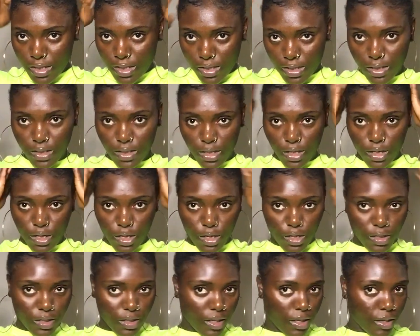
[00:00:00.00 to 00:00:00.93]
It's not
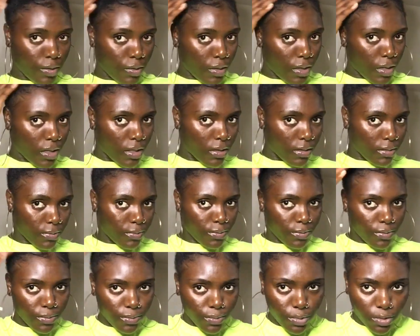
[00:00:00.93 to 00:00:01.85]
hard, and you can
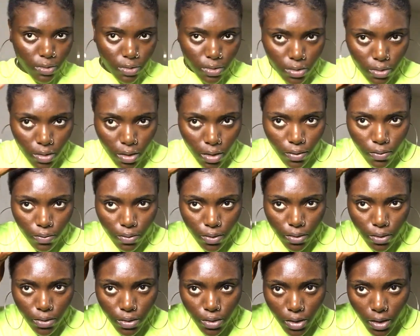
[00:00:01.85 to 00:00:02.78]
put the scarf while
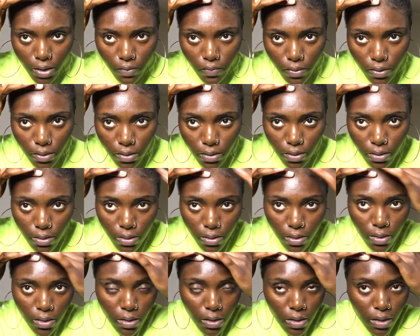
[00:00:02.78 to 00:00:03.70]
you're driving
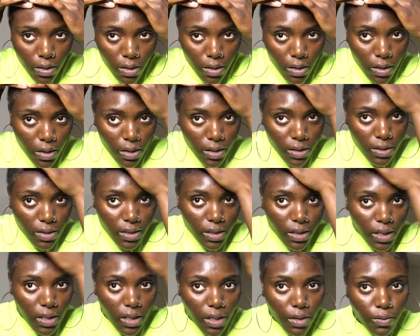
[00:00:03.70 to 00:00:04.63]
and
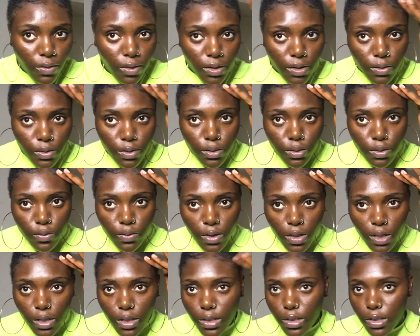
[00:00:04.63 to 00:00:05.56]
take it out once you
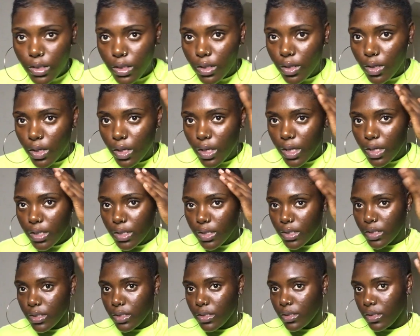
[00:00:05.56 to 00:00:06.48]
get to your
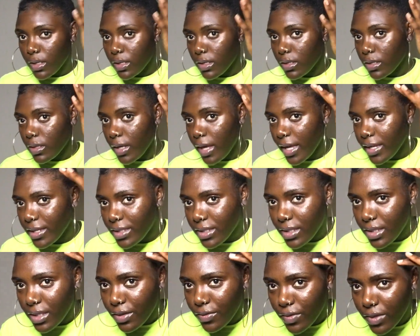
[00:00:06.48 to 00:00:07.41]
location. The edges
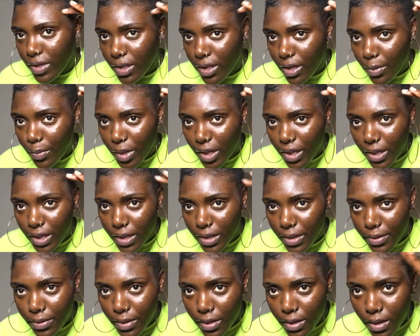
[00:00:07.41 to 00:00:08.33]
didn't really come out
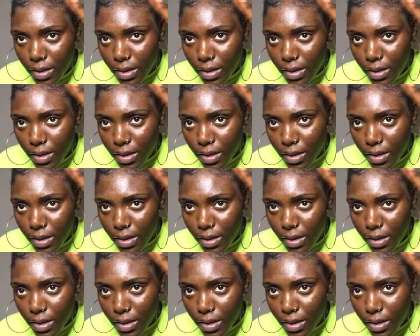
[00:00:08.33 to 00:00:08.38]
good